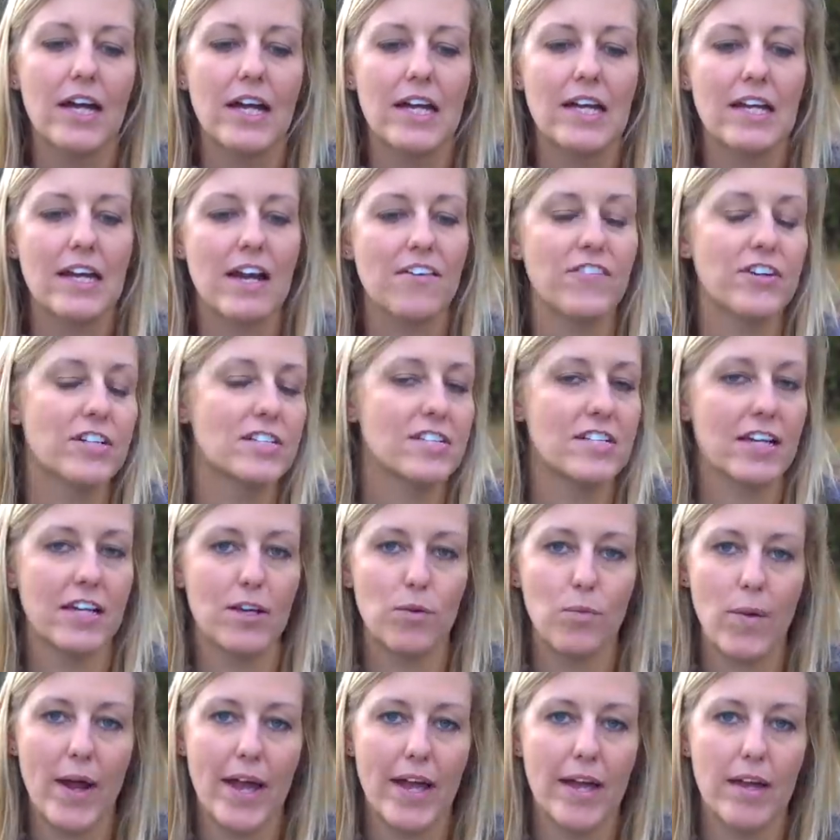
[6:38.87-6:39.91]
he never did
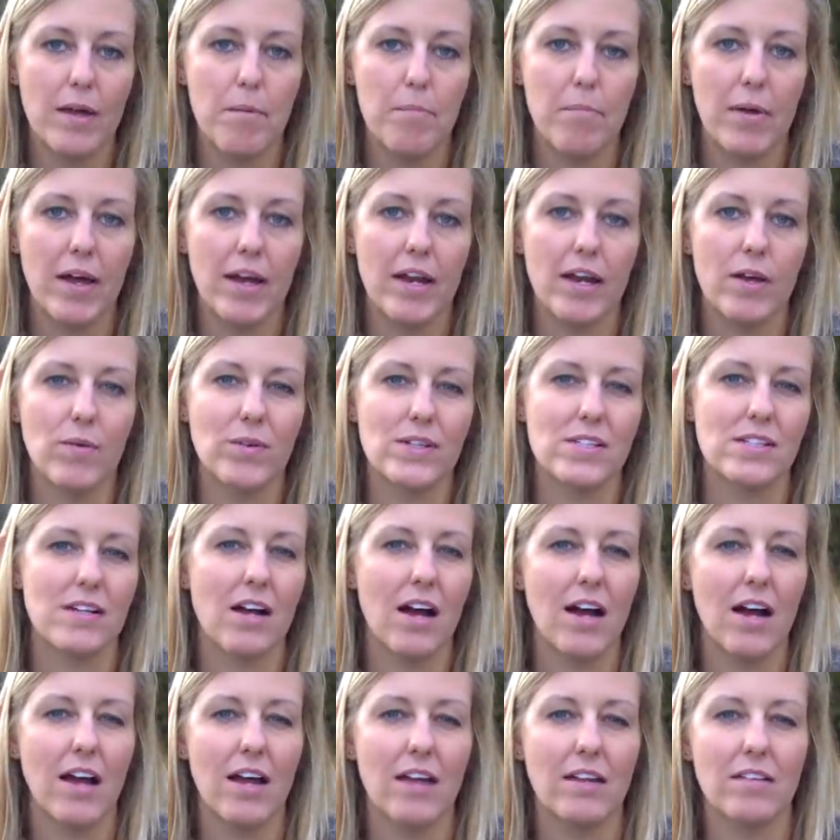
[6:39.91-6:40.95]
weigh it, but it was
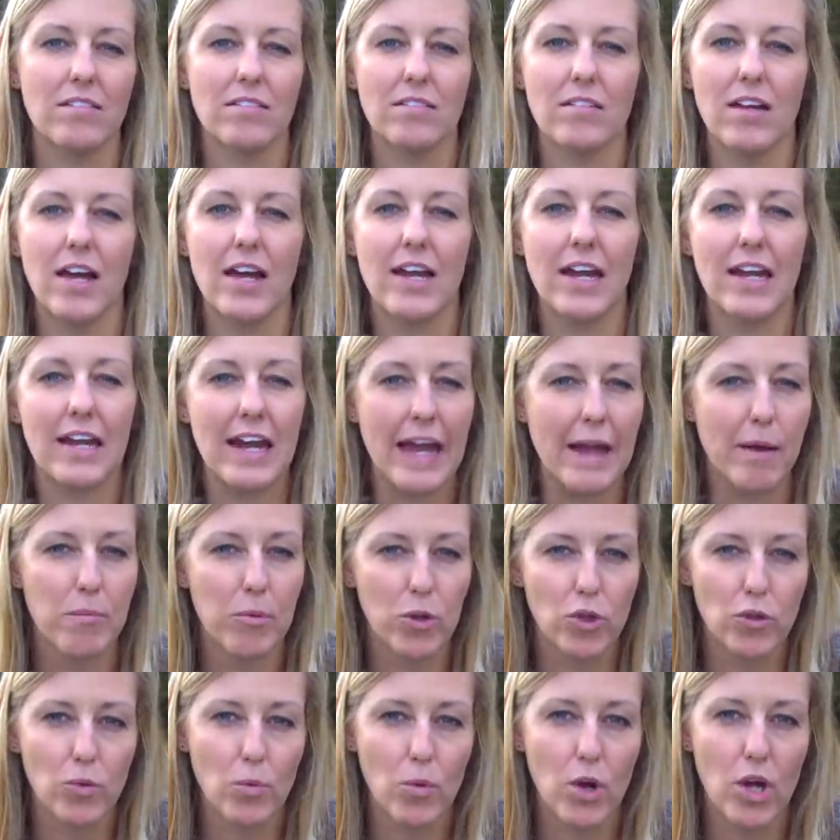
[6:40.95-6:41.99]
not an
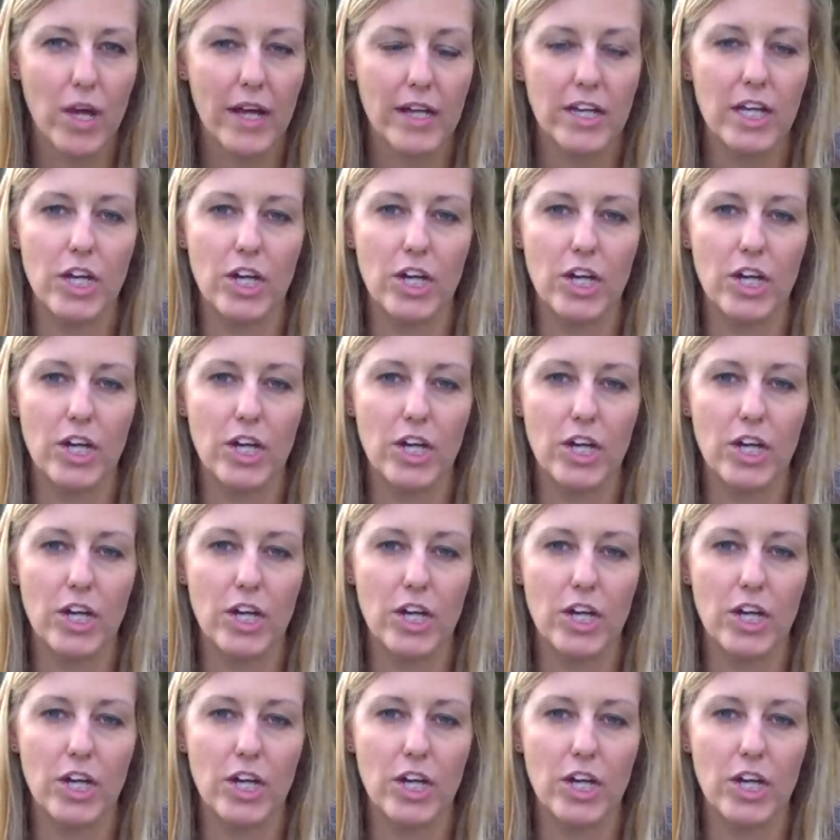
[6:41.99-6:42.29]
enameled one.